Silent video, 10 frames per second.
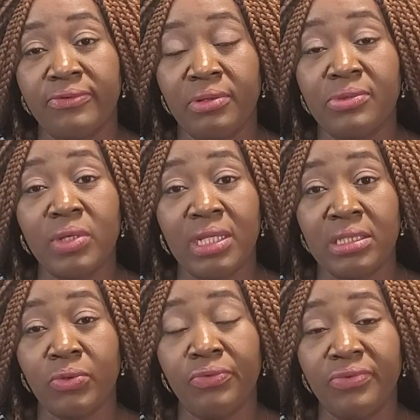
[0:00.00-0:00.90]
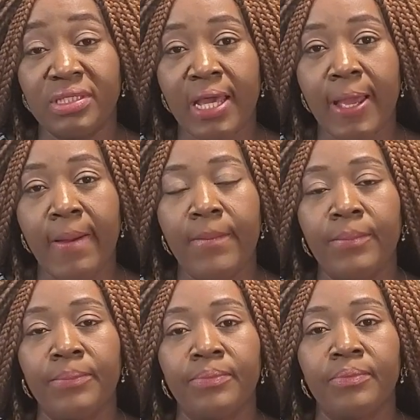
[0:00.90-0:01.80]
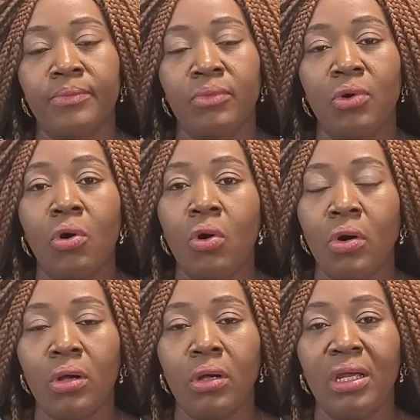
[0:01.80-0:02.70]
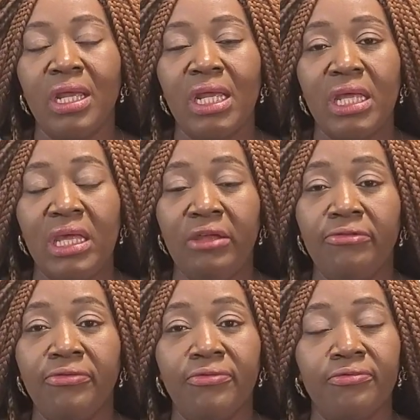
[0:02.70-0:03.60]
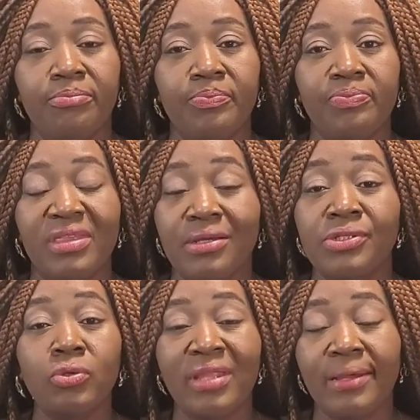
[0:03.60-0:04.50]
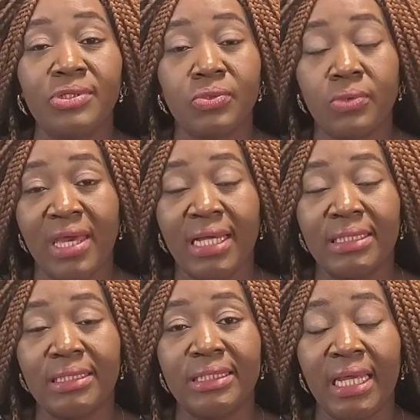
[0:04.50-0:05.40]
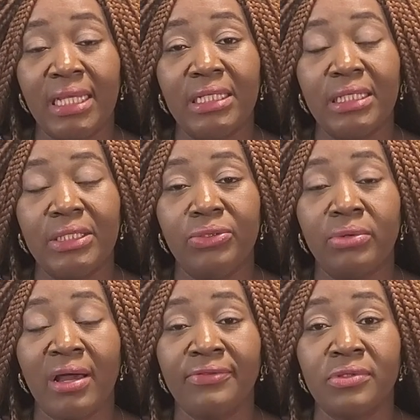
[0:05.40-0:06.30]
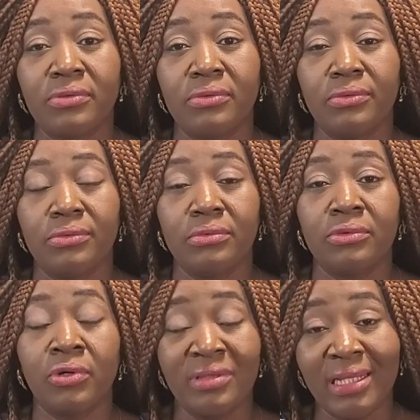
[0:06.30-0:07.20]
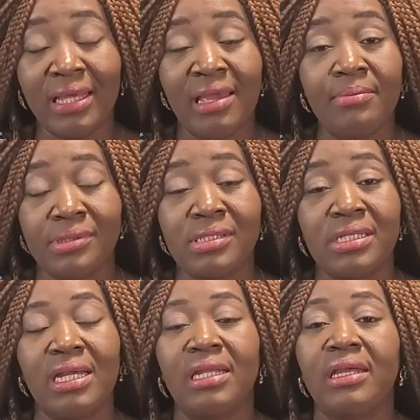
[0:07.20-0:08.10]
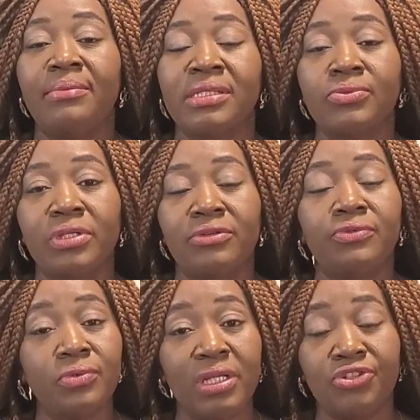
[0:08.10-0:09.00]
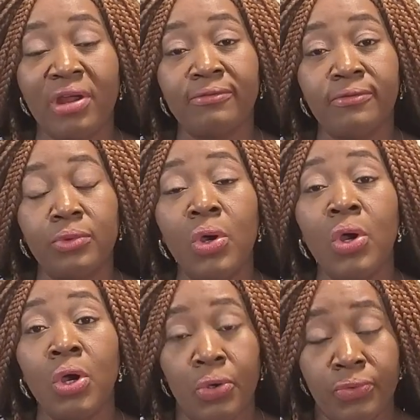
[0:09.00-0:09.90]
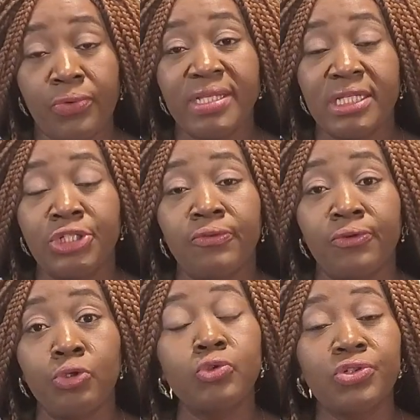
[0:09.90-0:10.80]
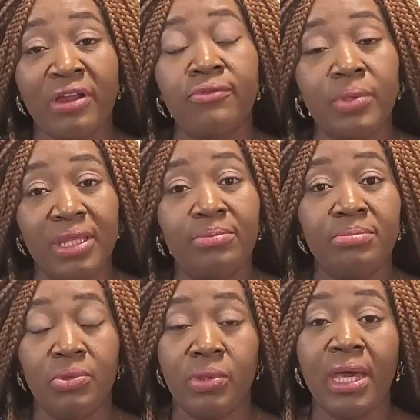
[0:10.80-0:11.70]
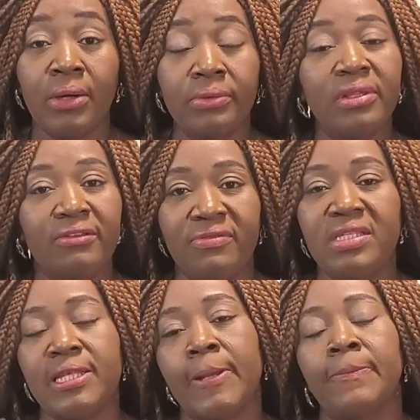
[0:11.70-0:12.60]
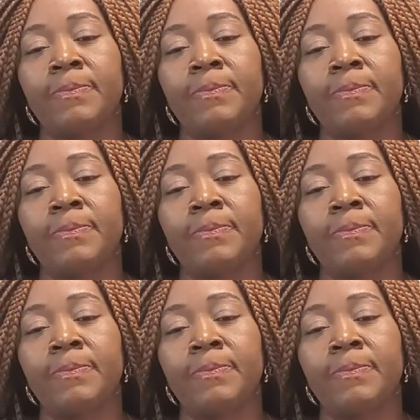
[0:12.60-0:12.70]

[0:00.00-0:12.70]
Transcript: him to get his own visa. Or if there's no time to do that, then you have to contact the embassy, and the embassy will give you a travel authorization for you to travel with the baby without a visa.